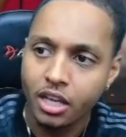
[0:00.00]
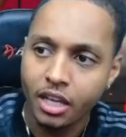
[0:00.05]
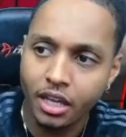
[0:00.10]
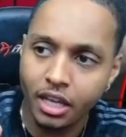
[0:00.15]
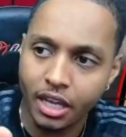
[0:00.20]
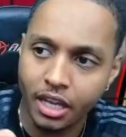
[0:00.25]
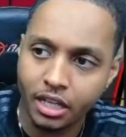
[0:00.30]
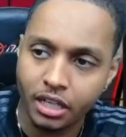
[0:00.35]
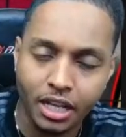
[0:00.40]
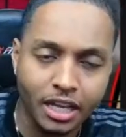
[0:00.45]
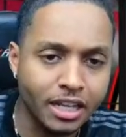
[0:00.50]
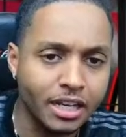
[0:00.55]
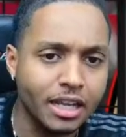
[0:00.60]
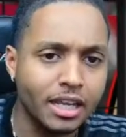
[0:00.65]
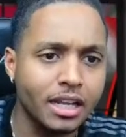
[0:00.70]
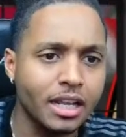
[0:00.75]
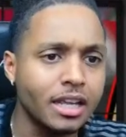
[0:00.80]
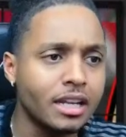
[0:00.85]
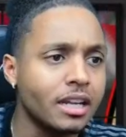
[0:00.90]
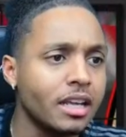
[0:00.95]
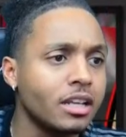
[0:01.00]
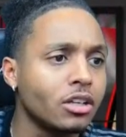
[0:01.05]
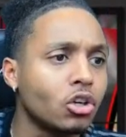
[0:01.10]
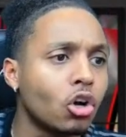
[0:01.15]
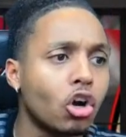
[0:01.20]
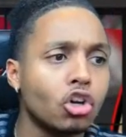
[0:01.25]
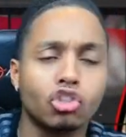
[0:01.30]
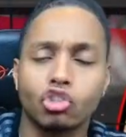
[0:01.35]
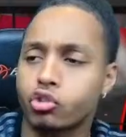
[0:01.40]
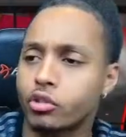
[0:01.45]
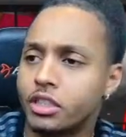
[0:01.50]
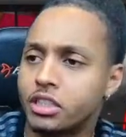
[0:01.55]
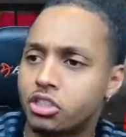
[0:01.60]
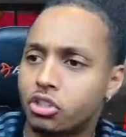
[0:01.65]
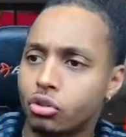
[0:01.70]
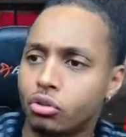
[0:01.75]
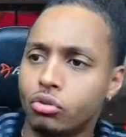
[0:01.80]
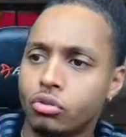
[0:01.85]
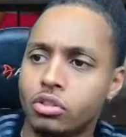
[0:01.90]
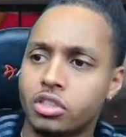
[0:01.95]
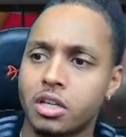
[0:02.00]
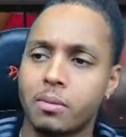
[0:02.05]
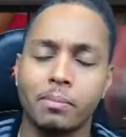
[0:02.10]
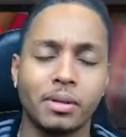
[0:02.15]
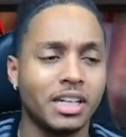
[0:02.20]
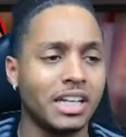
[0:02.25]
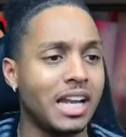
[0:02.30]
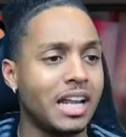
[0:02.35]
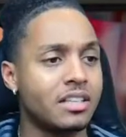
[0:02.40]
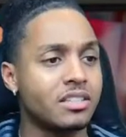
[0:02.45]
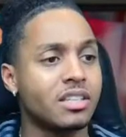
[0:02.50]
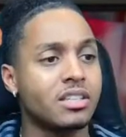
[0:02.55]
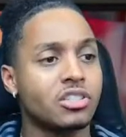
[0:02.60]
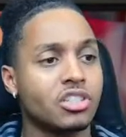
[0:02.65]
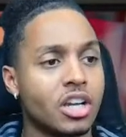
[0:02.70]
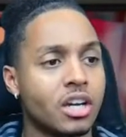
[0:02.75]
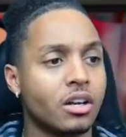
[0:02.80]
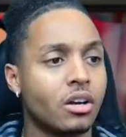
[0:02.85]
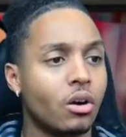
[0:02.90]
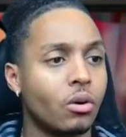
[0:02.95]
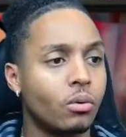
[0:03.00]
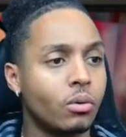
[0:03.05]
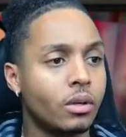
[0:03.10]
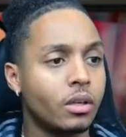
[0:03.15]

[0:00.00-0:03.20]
In contrary to somebody like Zinchenko.